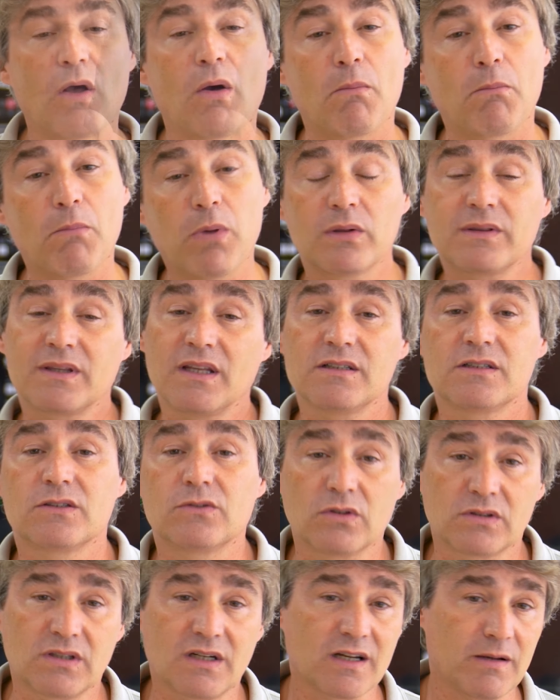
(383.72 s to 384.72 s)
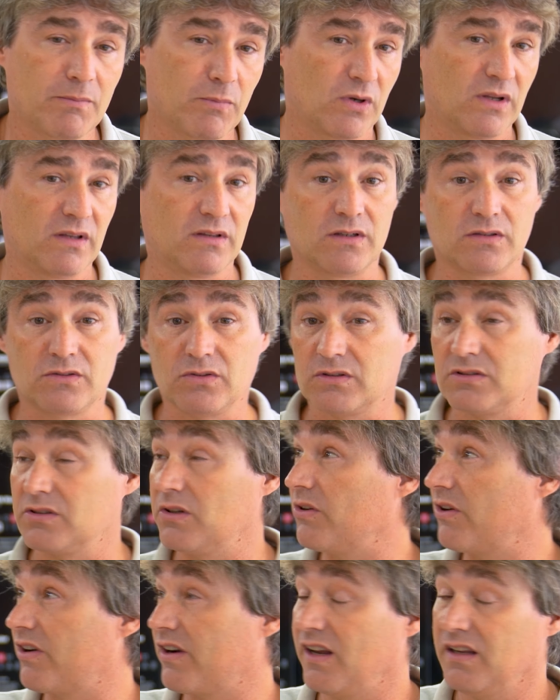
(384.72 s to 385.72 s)
Voltage total harmonic
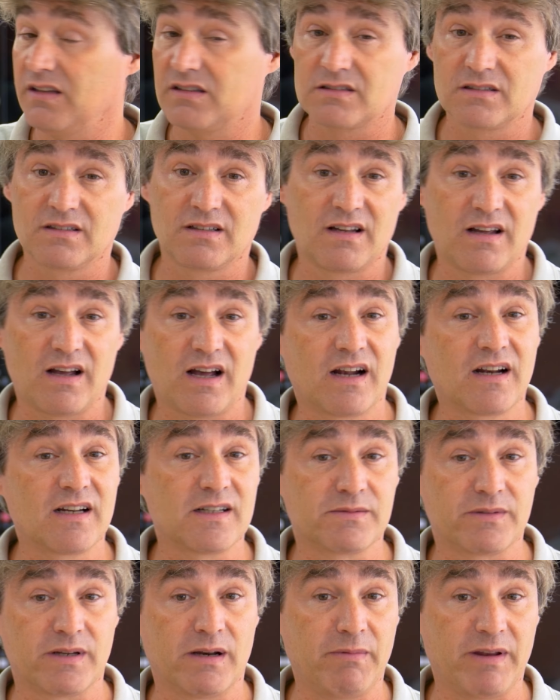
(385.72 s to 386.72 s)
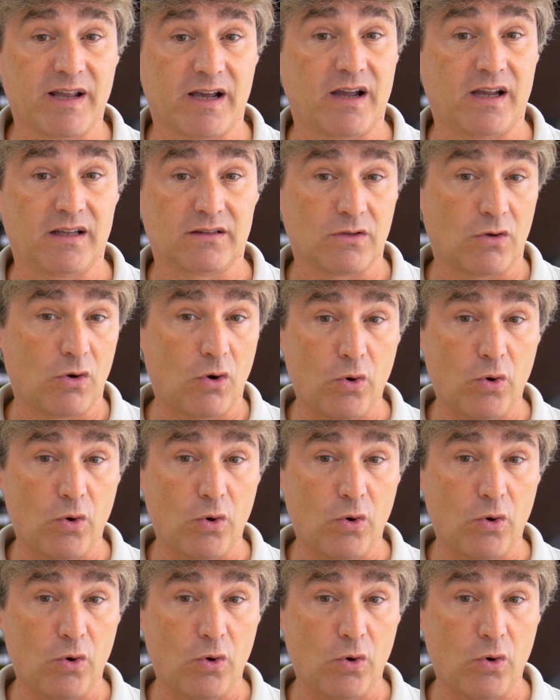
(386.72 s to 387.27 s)
distortion rates are extremely high,